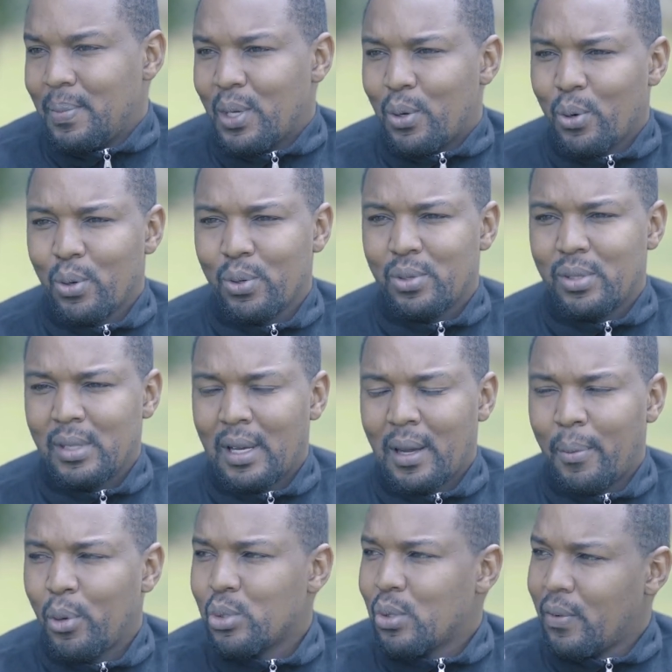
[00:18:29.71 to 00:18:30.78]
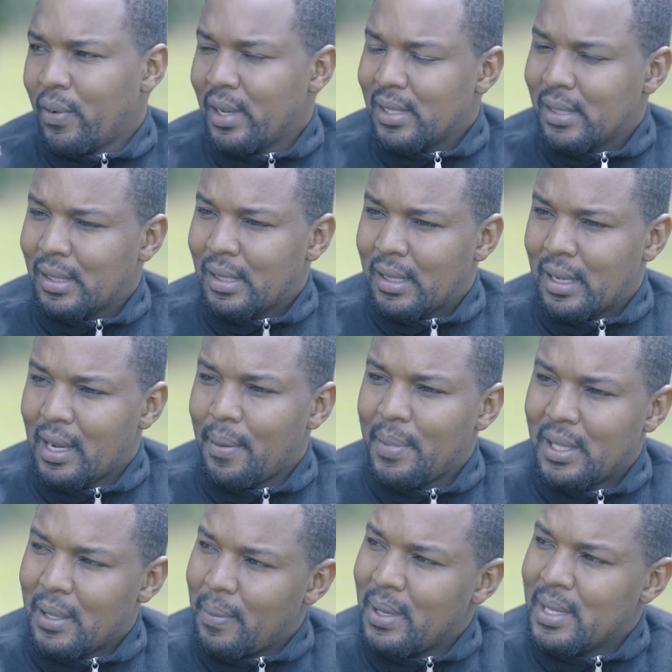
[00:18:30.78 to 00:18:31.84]
because most of us come
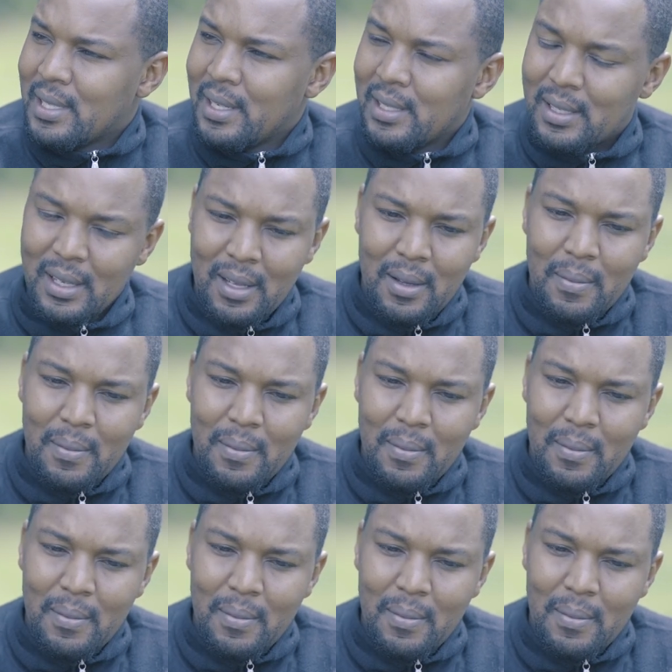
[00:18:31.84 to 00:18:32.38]
in the business